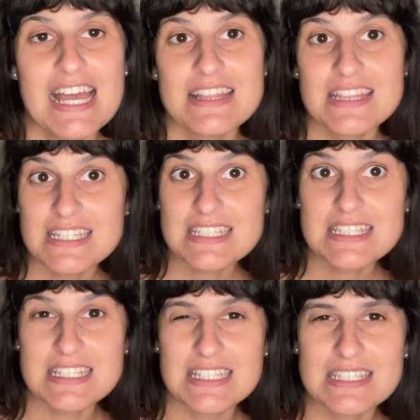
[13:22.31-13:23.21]

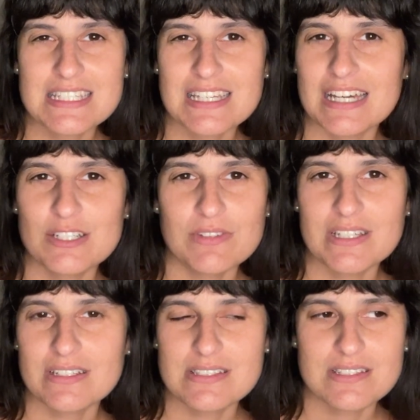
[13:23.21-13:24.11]
This is kind of
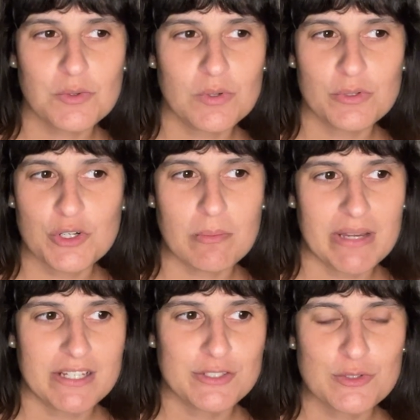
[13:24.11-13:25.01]
like a sequel or
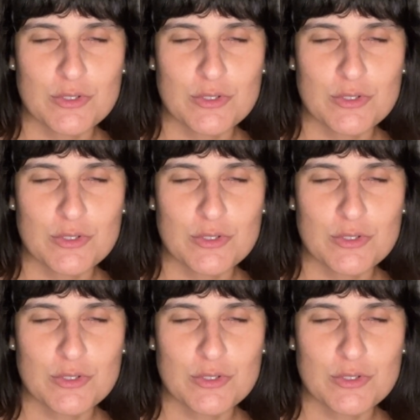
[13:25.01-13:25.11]
companion